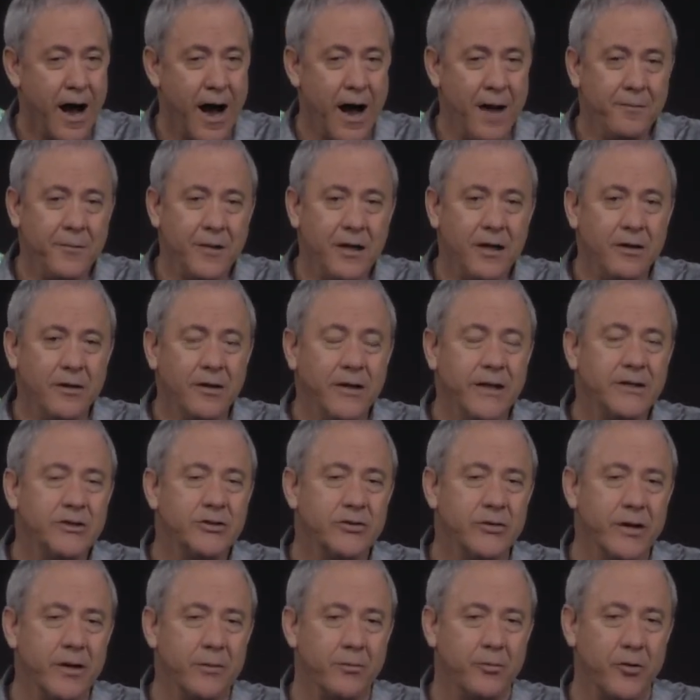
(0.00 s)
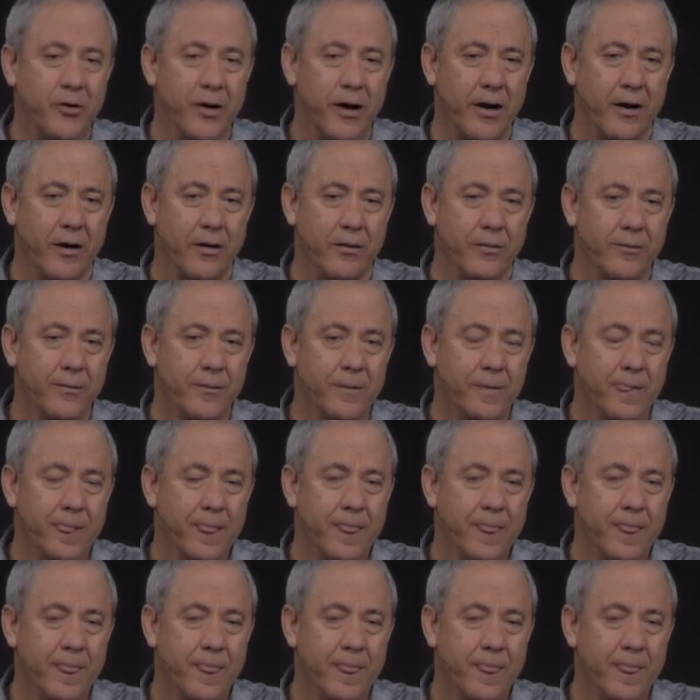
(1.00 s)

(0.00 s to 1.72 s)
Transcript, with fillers: I'm going to lead you in a prayer.